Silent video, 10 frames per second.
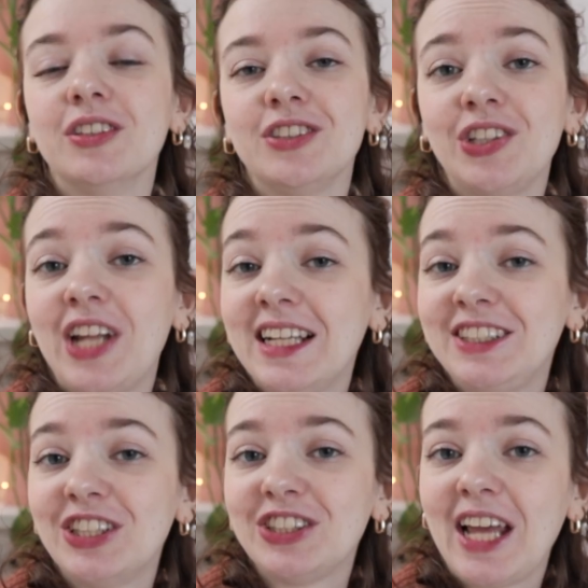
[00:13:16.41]
So that is
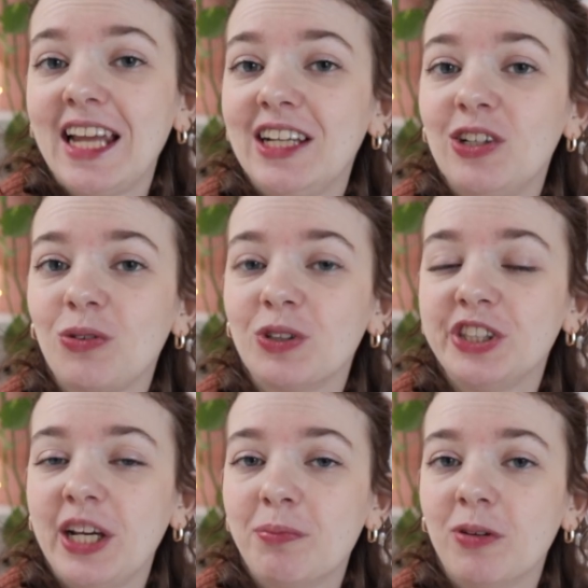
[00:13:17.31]
just a little
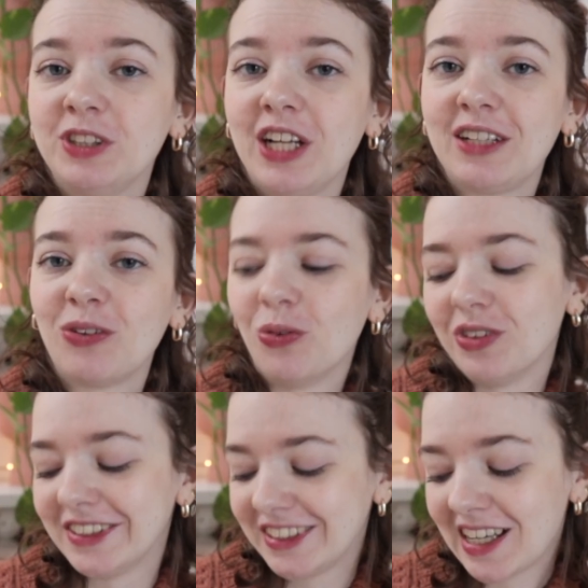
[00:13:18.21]
crochet project on
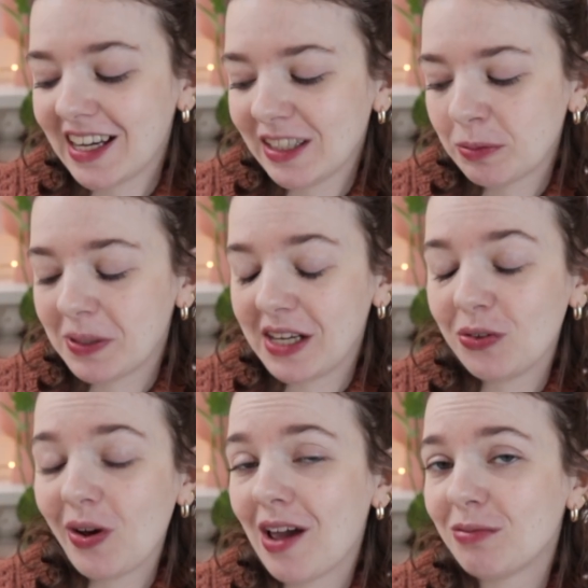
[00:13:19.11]
the side, but I
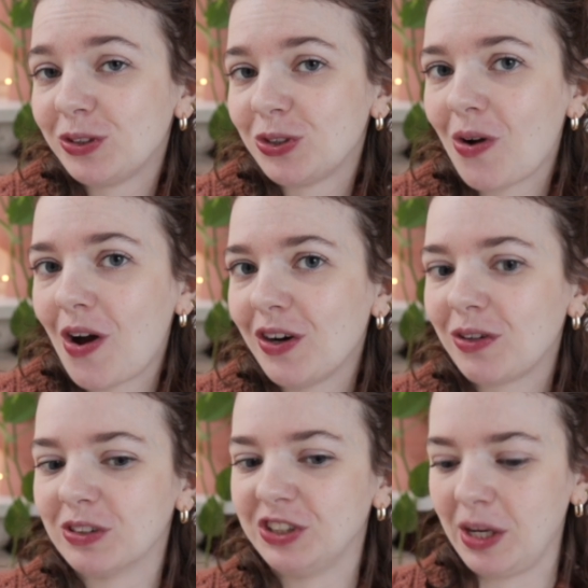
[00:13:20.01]
do have 2 other
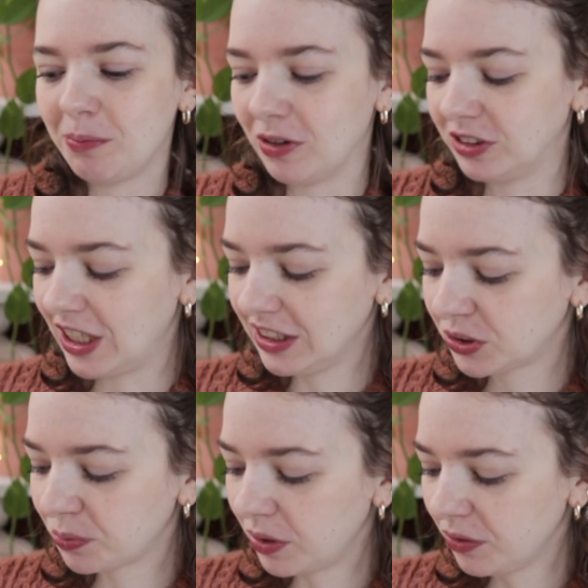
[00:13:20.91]
crochet
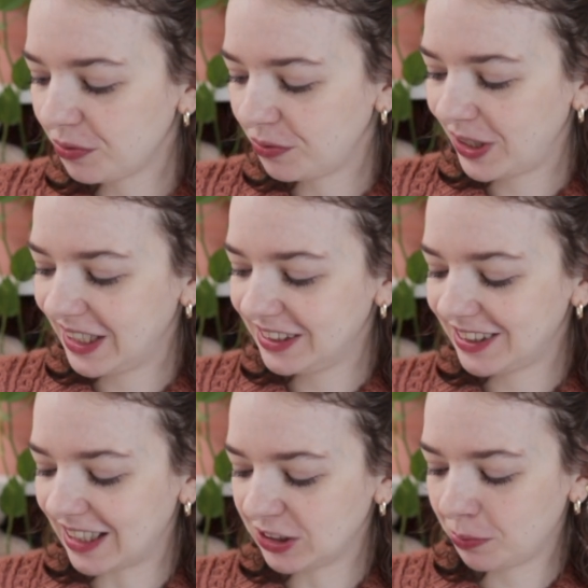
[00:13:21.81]
projects, one of which
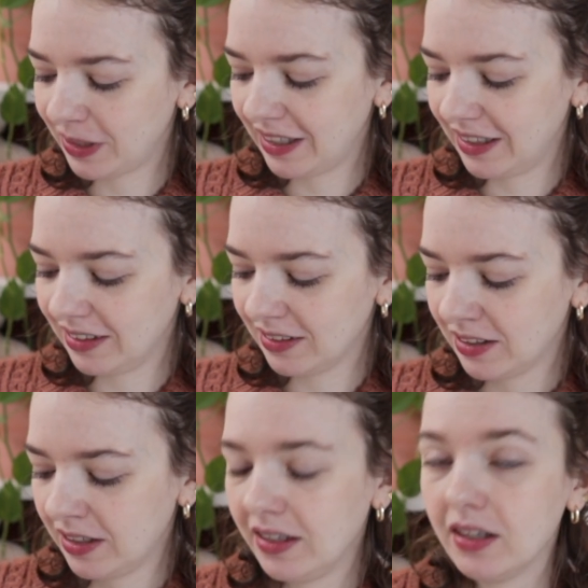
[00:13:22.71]
has been
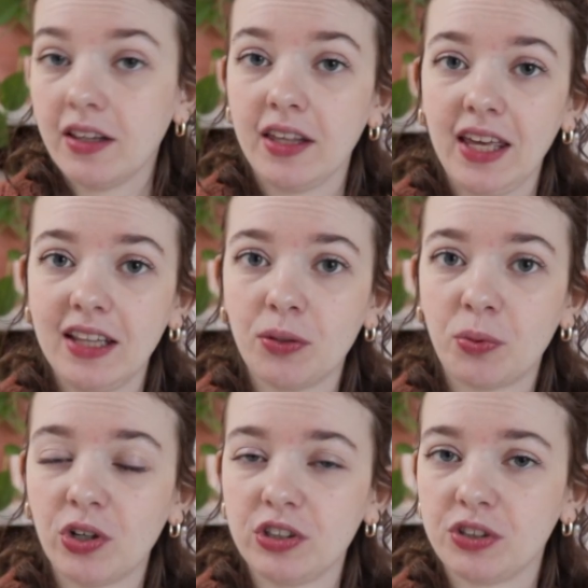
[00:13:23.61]
in the
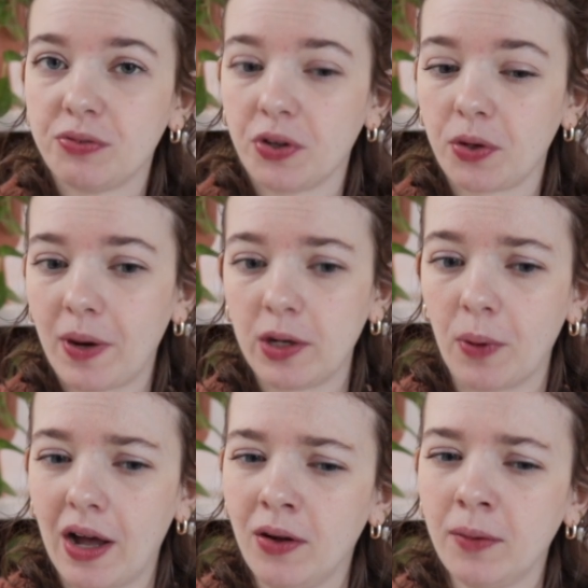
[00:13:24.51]
works for quite a
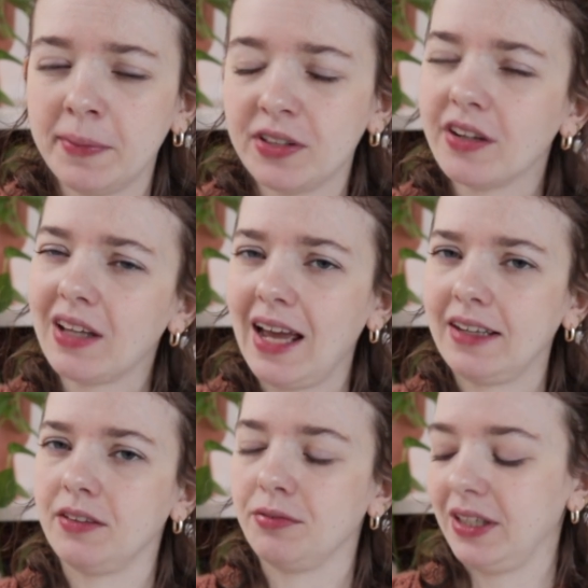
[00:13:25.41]
while, but not
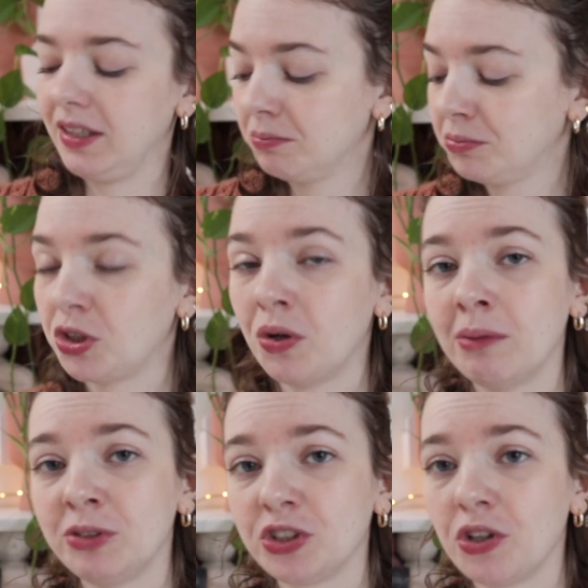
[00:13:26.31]
actively. So
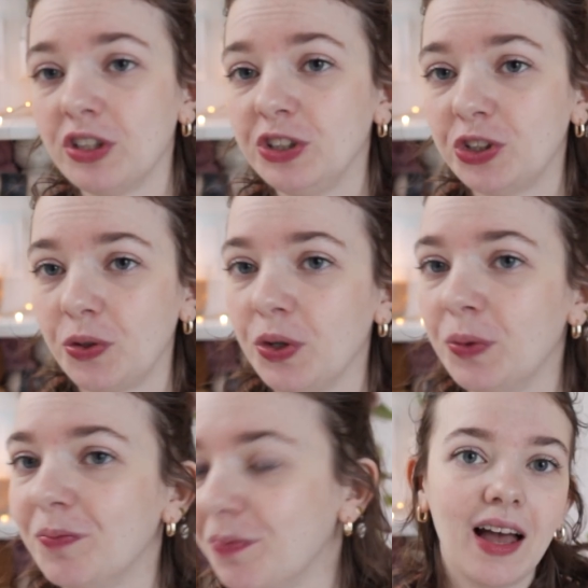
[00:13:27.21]
I'm just gonna show you.
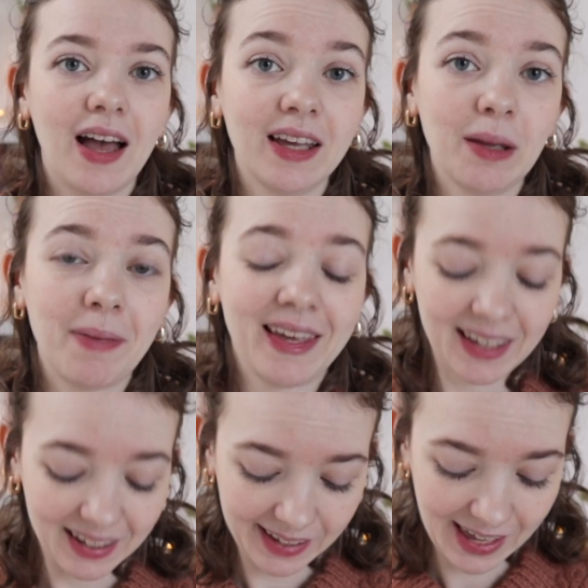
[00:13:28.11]
I am
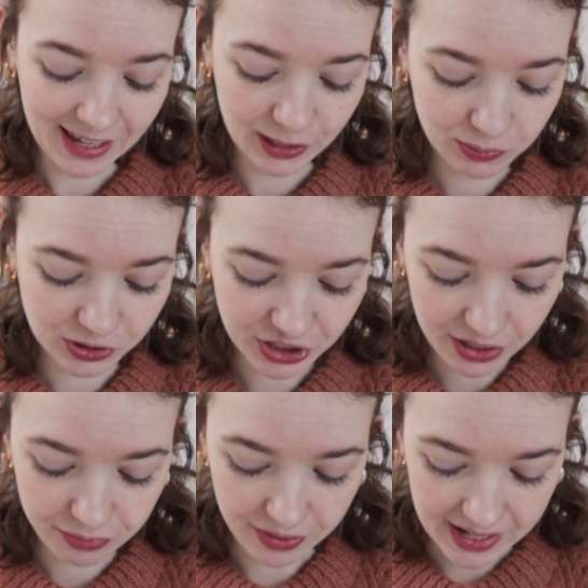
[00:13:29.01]
making a crochet
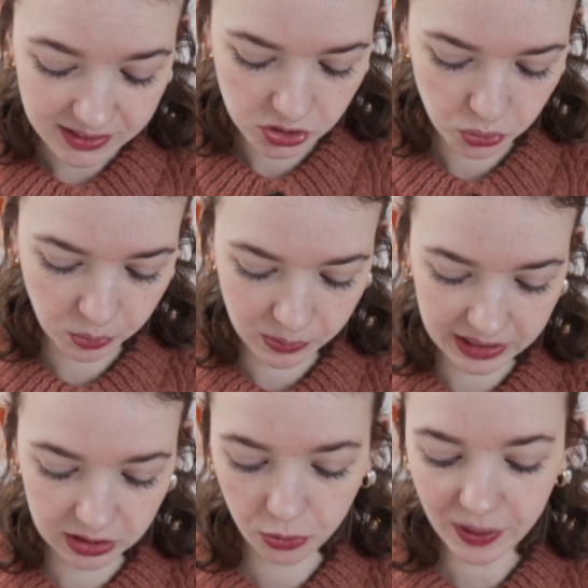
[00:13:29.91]
vest
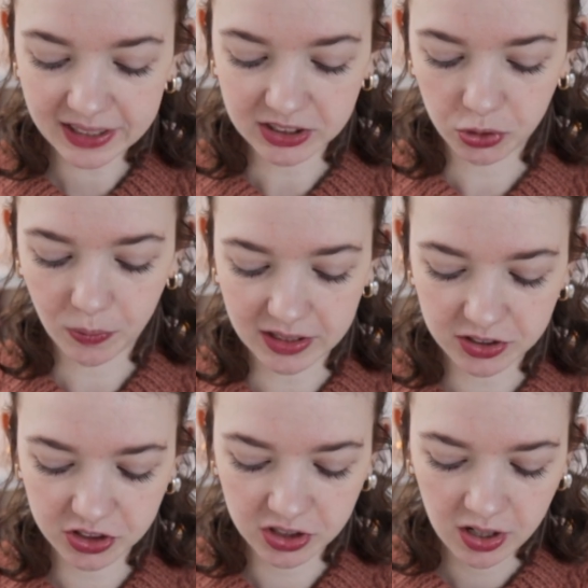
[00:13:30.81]
with granny
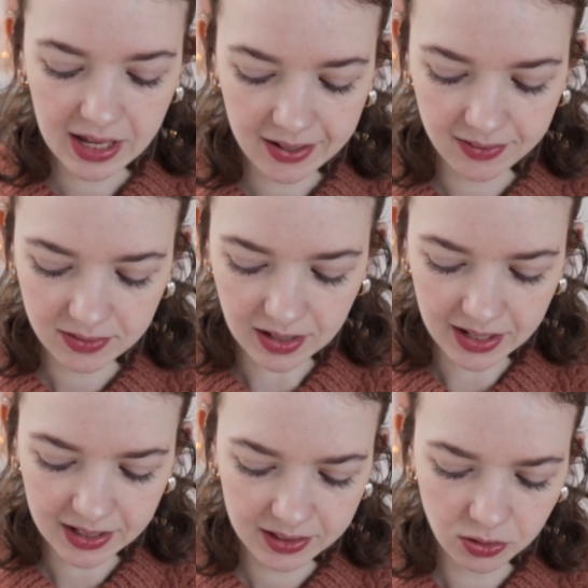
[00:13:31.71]
squares. And
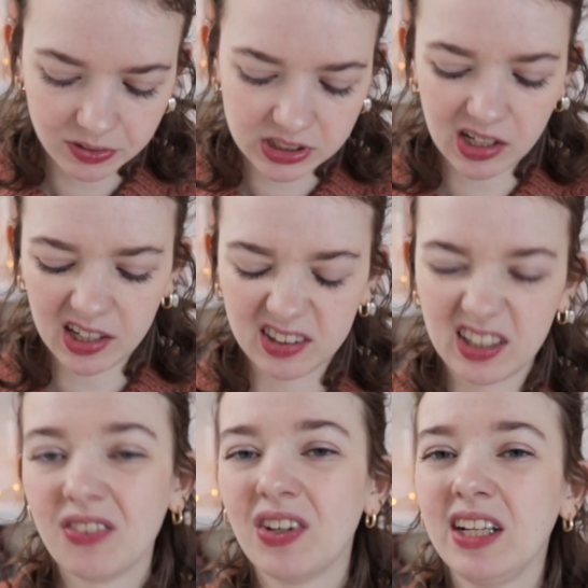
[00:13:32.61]
I originally
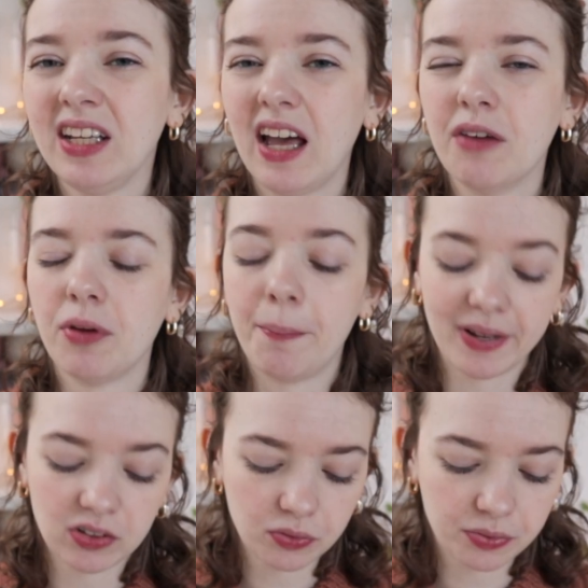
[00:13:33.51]
didn't really have a
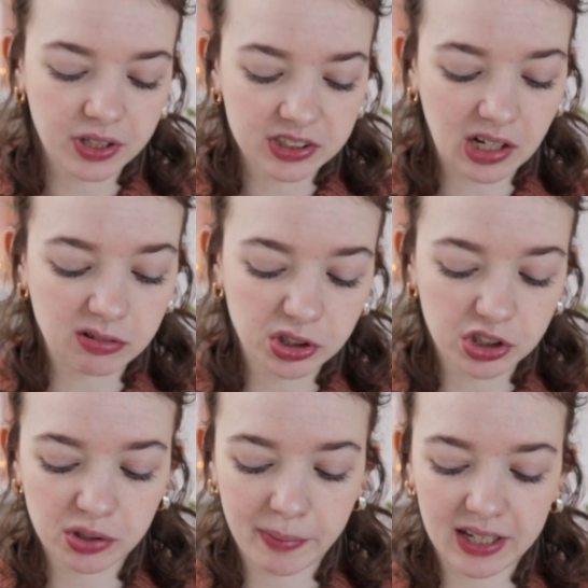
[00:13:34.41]
pattern for this. I was
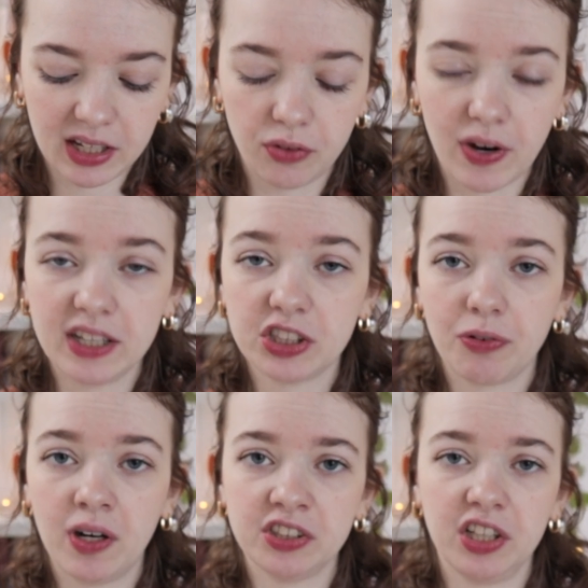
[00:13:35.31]
just making granny
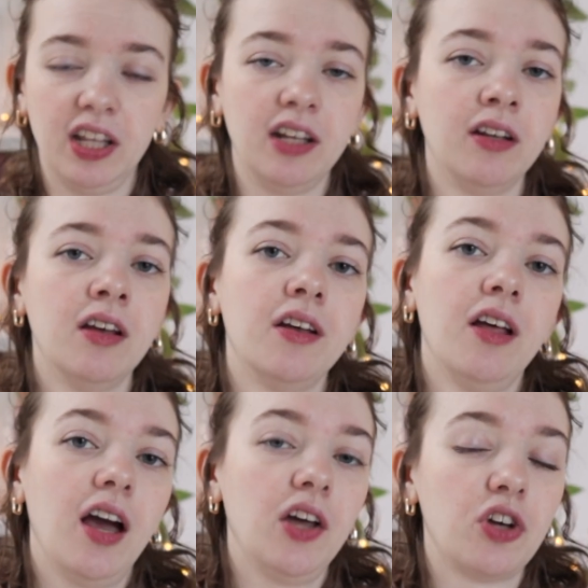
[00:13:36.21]
squares, and then
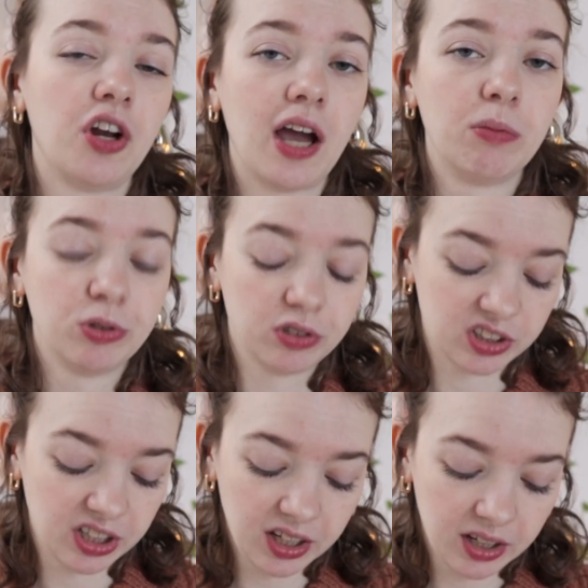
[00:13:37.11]
I thought I would
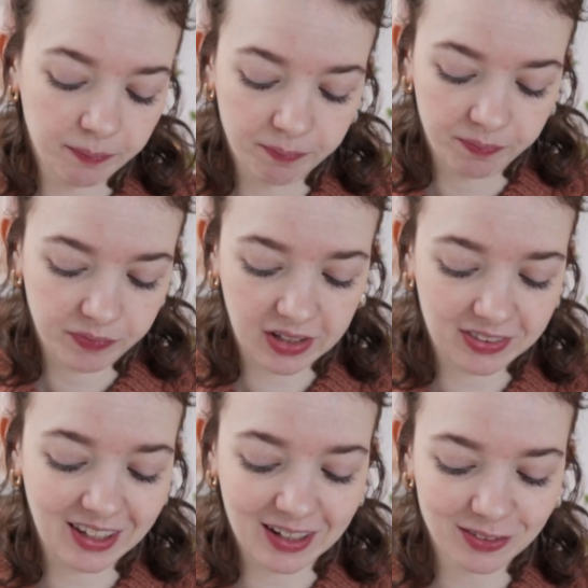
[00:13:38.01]
see at
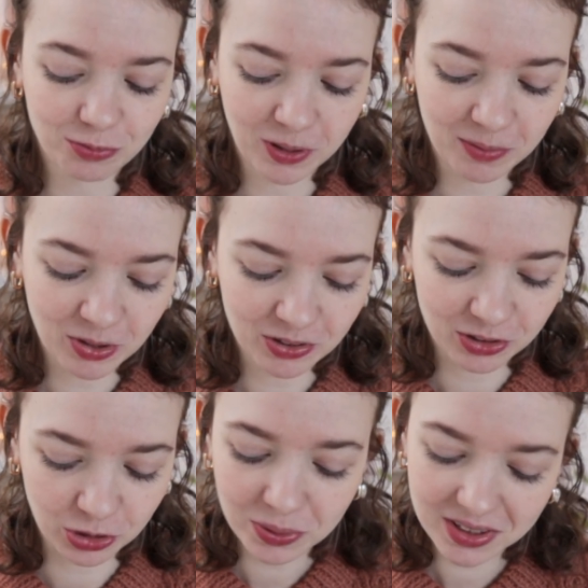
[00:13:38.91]
the end what I'm gonna
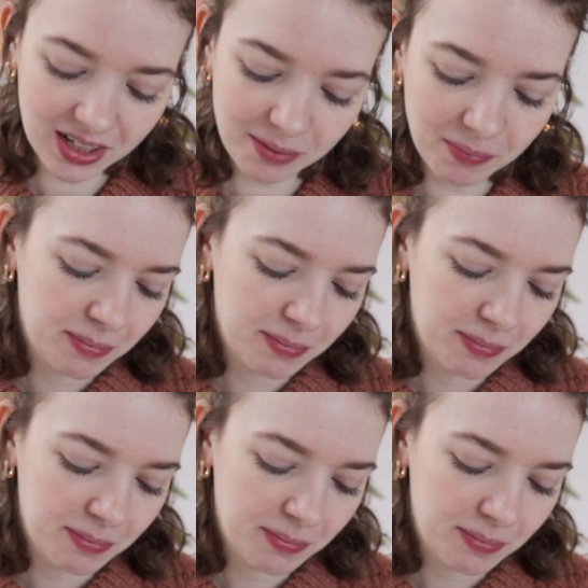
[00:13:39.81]
do with them.